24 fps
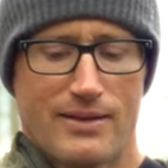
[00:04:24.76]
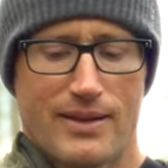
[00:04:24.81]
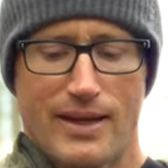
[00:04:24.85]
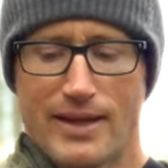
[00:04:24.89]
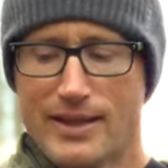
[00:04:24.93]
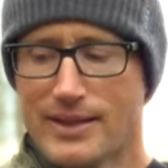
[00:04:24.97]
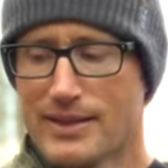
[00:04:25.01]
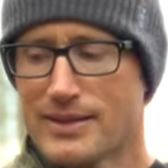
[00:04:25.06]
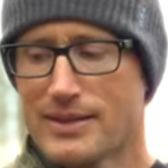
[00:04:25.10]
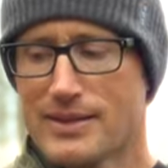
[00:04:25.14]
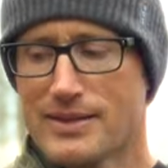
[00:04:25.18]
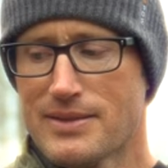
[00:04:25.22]

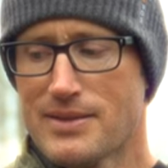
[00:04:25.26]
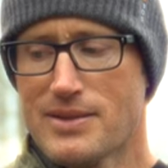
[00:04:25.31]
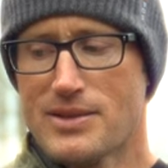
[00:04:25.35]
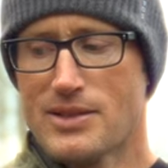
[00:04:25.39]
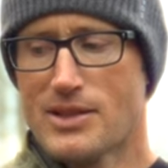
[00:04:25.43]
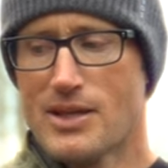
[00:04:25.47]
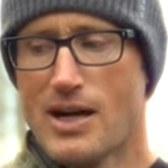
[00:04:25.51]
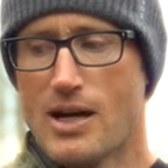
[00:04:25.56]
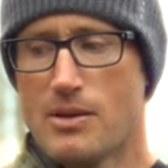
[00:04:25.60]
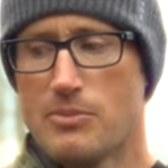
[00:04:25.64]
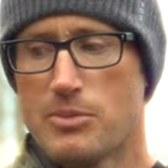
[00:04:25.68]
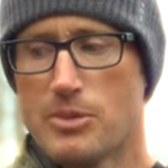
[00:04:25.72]
Like
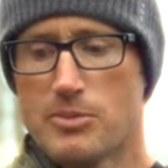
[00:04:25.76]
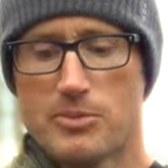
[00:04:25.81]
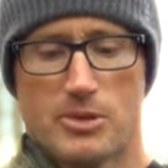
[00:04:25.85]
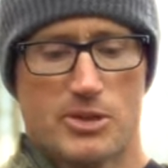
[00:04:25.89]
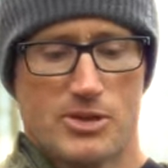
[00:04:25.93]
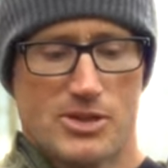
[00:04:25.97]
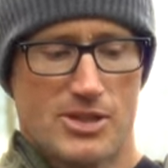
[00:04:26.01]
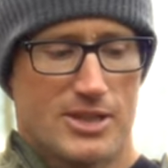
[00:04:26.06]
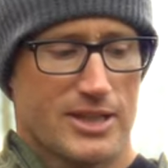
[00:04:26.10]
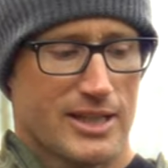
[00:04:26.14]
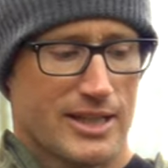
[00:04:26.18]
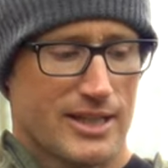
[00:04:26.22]

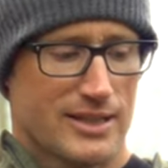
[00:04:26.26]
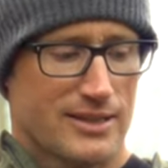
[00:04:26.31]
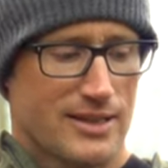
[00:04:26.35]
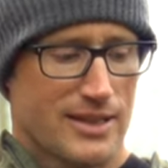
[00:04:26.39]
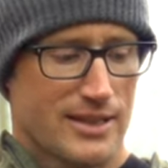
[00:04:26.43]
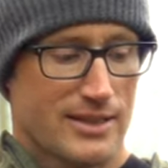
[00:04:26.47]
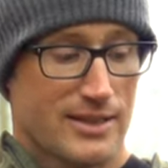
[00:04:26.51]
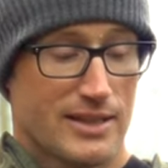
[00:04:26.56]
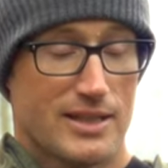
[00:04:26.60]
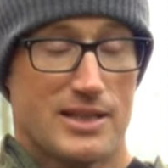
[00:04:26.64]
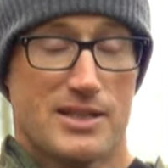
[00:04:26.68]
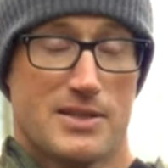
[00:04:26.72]
comparable sling
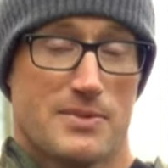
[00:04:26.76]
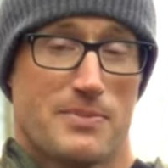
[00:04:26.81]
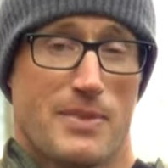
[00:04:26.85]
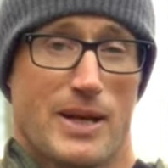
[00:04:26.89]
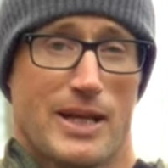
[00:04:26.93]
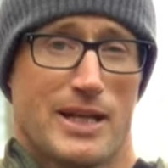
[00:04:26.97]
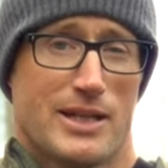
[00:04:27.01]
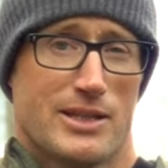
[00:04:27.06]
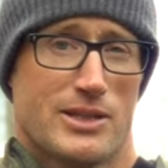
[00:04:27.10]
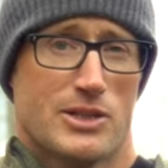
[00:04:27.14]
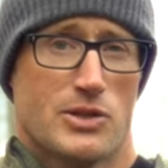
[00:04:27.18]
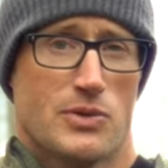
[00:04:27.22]
like this
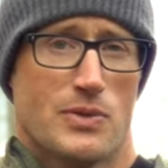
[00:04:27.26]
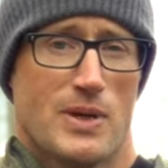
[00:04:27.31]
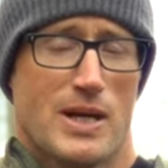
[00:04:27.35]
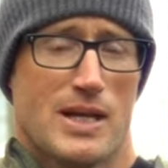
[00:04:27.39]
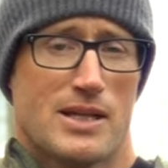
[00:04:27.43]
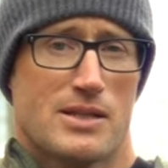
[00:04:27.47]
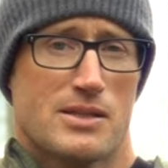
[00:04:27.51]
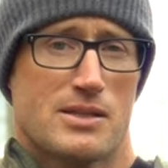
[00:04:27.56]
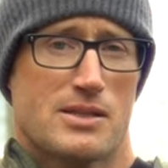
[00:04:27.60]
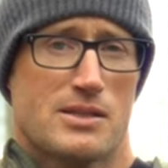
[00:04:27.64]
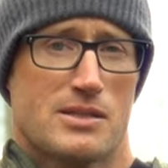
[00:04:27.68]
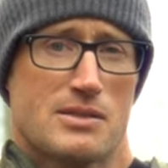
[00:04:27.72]
made in the
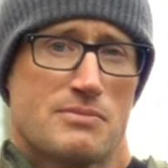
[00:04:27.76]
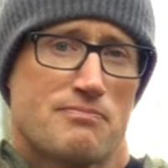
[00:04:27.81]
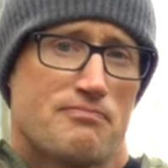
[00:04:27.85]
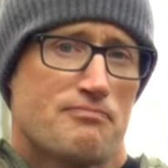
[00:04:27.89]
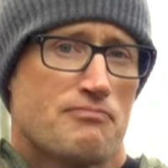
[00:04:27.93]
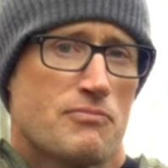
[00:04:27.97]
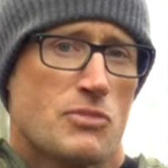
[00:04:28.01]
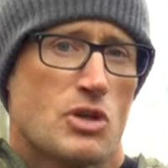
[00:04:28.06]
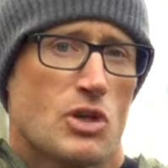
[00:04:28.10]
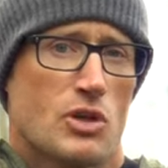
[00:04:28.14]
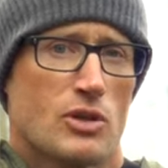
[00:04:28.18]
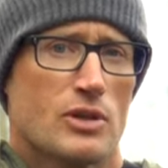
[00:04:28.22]
US,
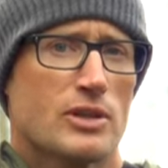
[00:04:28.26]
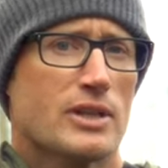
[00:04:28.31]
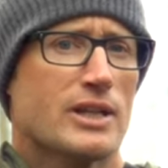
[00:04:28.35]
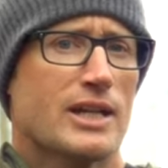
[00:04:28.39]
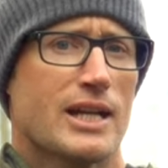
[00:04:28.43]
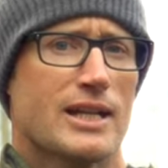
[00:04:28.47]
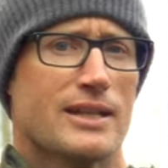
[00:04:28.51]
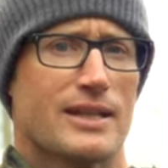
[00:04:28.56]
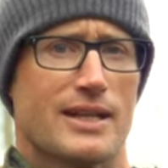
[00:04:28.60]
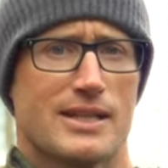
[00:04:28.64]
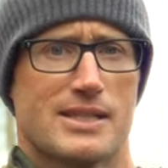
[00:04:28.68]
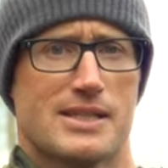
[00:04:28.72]
you're
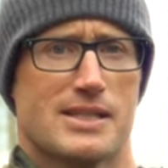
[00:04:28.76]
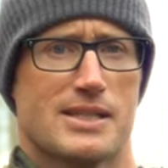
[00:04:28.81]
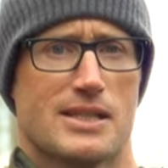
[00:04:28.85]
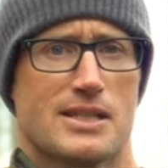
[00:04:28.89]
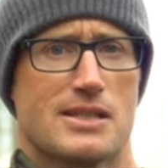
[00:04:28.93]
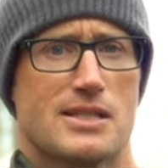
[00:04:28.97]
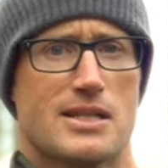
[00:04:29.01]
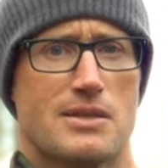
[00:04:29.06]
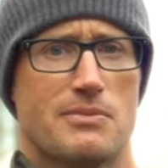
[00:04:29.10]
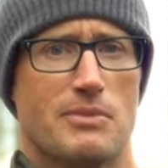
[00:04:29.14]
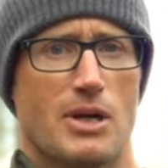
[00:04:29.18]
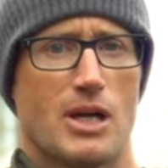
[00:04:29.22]
looking at like
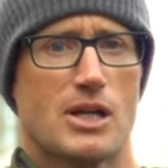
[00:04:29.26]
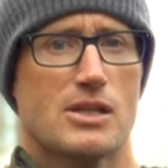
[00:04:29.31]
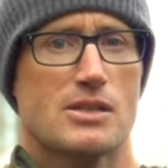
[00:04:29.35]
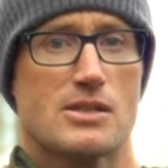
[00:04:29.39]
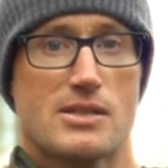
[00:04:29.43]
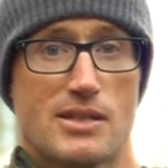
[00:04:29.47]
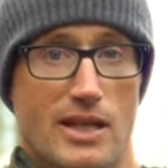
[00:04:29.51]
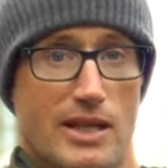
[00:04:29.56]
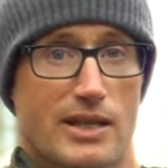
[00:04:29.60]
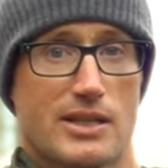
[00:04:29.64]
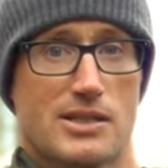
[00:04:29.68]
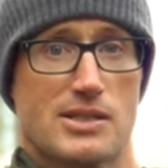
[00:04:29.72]
60
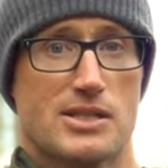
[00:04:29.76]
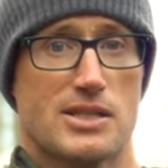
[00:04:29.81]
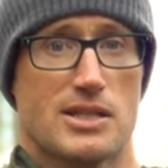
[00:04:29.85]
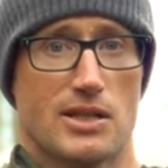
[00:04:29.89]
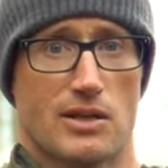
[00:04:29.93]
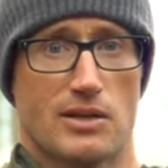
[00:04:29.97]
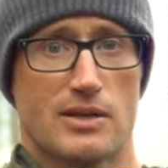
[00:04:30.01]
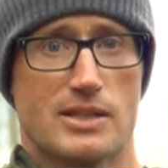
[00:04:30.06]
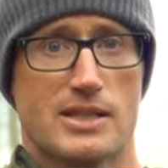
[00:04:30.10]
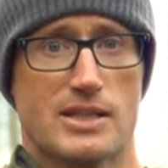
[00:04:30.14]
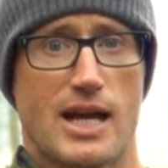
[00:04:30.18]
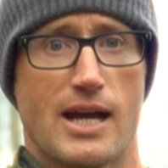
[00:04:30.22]
bucks, like a
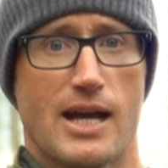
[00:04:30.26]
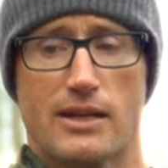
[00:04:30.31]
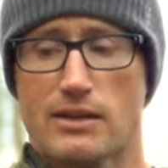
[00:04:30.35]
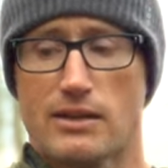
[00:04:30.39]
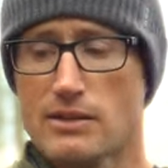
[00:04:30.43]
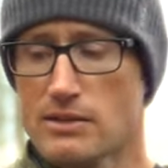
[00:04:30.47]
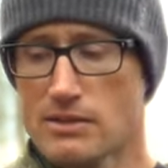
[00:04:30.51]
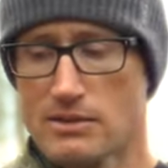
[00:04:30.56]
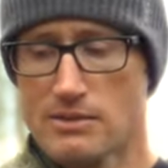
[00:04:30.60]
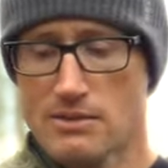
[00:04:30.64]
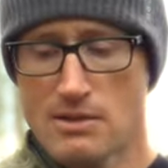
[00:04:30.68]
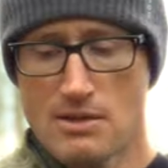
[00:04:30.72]
Sierra
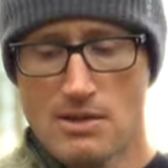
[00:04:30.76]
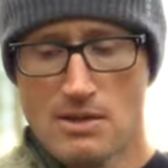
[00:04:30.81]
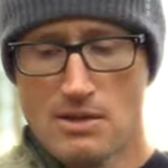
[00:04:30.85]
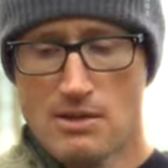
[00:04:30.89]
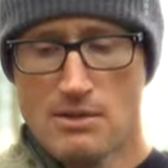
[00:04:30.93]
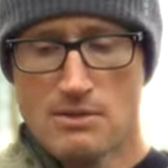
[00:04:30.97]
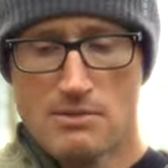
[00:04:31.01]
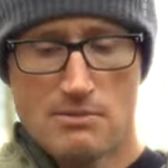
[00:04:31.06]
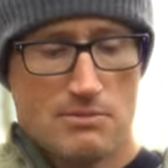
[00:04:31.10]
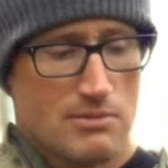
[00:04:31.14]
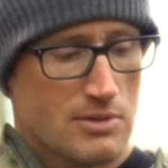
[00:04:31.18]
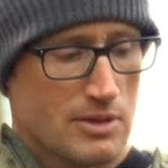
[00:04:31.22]
Tack,
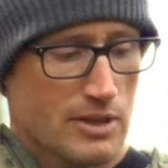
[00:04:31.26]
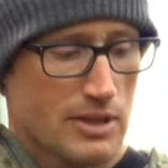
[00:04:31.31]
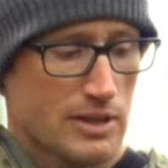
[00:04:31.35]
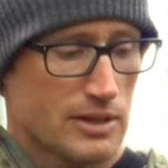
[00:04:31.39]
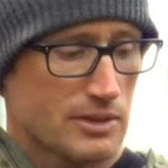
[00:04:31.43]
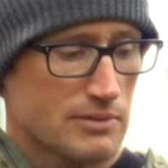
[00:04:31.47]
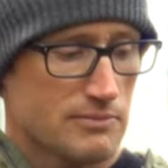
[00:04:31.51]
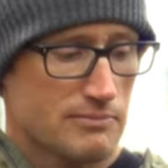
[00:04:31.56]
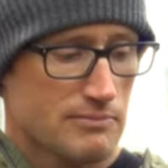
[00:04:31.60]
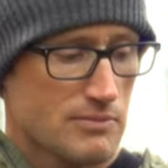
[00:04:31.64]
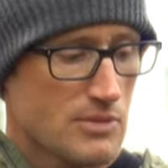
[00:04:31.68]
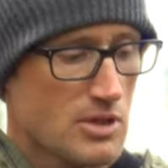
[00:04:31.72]

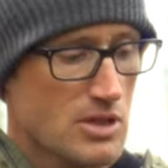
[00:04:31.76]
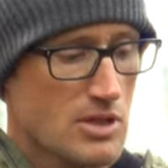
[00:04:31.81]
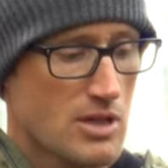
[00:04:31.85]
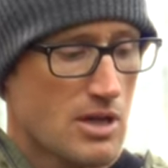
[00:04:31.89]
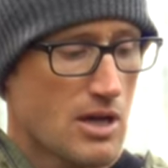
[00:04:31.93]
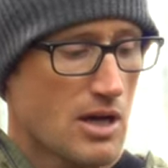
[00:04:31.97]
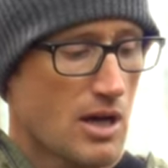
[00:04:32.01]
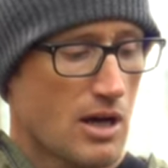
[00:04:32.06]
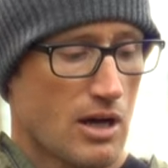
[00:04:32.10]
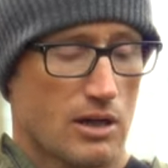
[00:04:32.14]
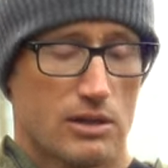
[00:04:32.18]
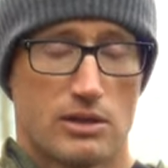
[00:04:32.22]
like
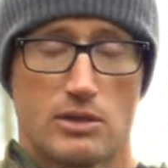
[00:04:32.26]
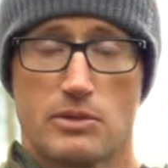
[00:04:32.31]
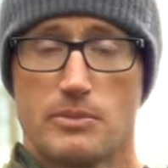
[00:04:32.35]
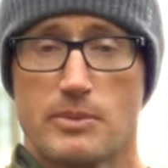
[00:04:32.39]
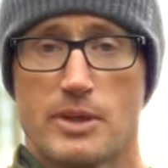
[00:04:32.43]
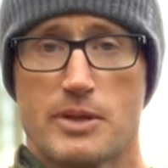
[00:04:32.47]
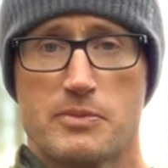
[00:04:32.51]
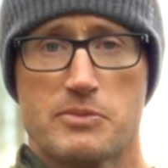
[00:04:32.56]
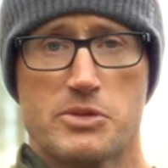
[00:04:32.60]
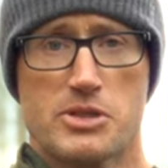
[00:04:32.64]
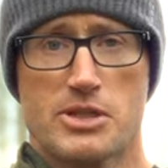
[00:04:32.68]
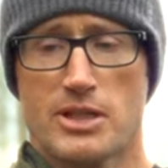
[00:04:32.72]

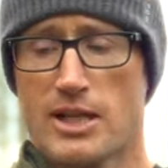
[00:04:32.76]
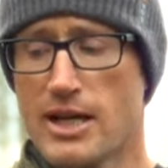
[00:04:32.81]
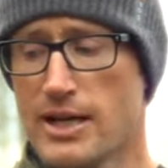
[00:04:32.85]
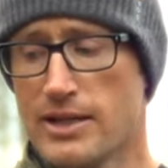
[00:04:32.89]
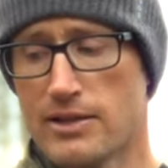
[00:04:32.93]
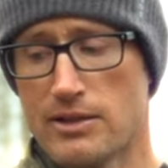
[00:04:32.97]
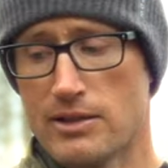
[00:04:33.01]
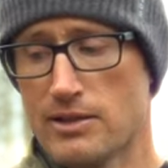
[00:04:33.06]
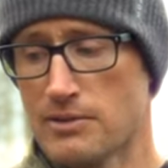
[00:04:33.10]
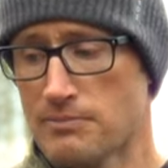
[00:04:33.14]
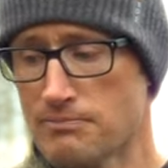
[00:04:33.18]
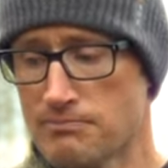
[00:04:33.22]
aluminum
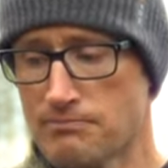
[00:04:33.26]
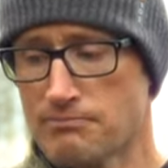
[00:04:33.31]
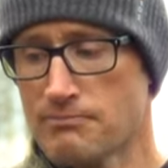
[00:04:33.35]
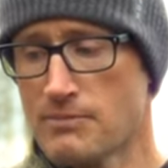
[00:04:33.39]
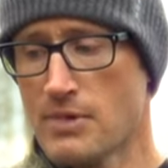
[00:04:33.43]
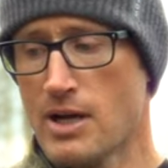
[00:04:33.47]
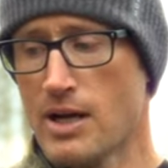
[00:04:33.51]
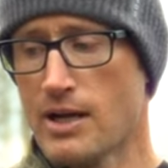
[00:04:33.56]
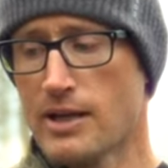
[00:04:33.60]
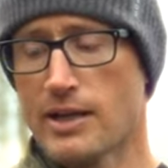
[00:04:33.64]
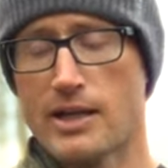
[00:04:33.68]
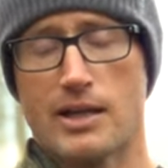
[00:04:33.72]
slider,
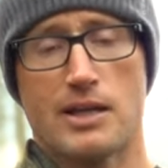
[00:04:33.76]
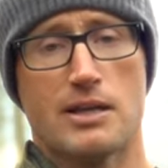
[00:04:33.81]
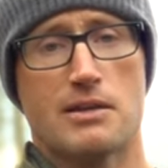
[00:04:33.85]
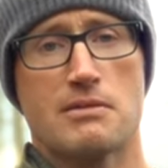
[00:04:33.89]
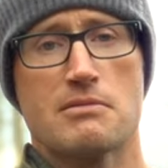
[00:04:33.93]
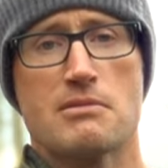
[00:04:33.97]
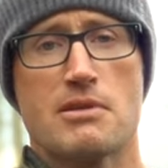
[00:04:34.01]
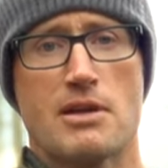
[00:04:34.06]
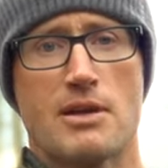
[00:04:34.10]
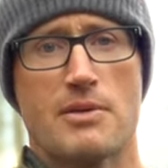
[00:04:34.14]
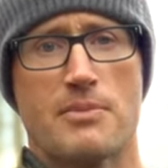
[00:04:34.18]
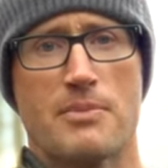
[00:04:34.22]

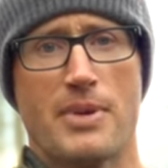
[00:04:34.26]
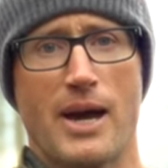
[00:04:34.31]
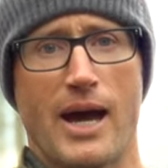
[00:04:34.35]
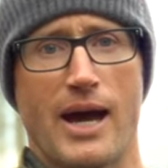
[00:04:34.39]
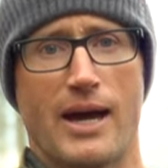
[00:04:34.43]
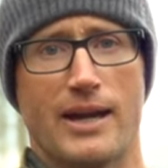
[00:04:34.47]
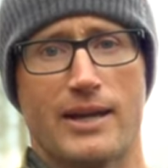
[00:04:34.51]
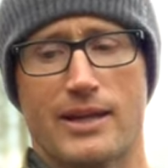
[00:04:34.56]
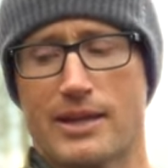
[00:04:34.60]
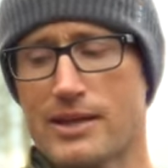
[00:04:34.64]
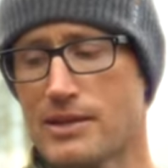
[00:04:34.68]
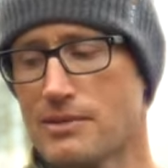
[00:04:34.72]
again,
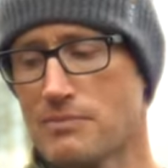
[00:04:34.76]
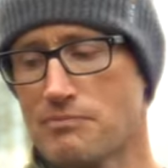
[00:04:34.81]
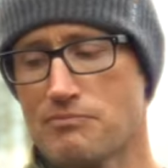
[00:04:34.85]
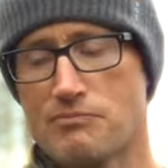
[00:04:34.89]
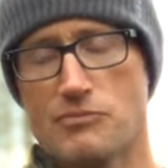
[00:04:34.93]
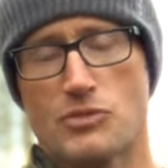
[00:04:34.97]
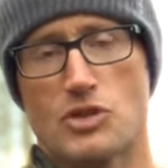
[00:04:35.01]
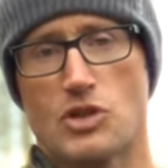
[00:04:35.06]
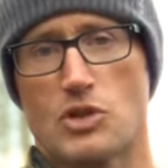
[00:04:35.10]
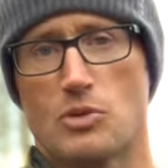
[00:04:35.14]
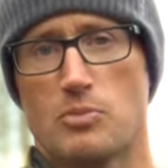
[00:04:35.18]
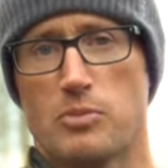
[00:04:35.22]
padded
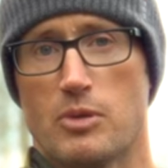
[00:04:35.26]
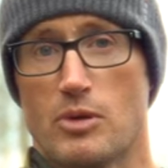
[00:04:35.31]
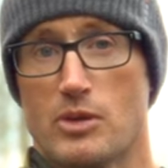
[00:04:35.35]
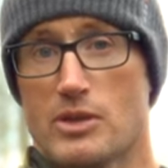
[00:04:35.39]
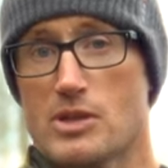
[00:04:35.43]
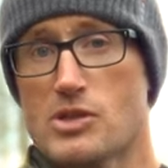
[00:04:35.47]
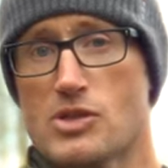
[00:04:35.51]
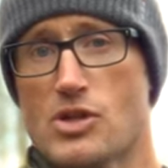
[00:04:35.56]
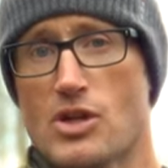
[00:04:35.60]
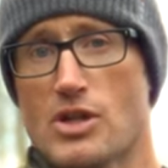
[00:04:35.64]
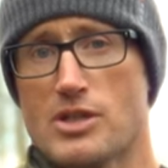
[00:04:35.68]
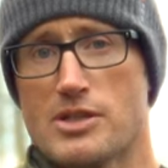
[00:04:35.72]
two
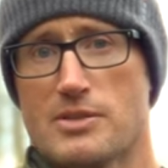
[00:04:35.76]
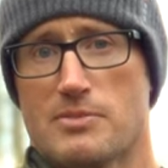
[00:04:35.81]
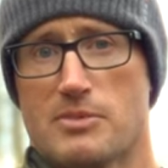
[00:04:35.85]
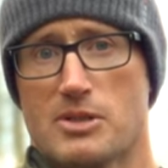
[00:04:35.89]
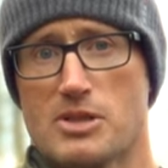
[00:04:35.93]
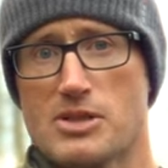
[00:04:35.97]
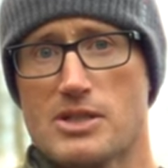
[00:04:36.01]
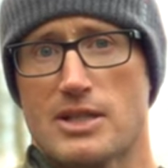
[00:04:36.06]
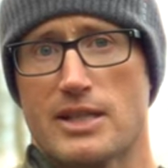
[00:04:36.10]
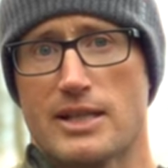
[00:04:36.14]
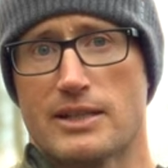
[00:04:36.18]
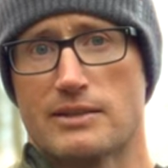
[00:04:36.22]
point adjustable
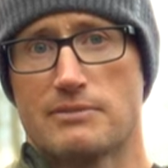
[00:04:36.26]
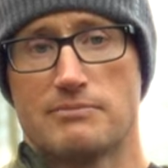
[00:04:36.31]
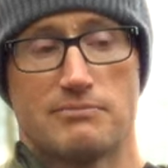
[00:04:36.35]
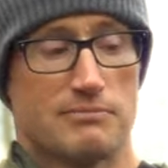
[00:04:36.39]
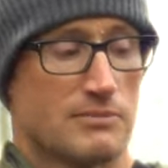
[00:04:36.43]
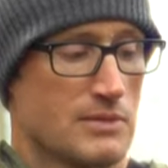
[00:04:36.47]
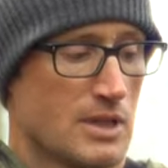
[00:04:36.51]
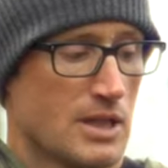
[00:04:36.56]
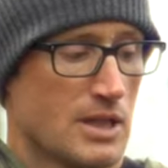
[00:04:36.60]
sling.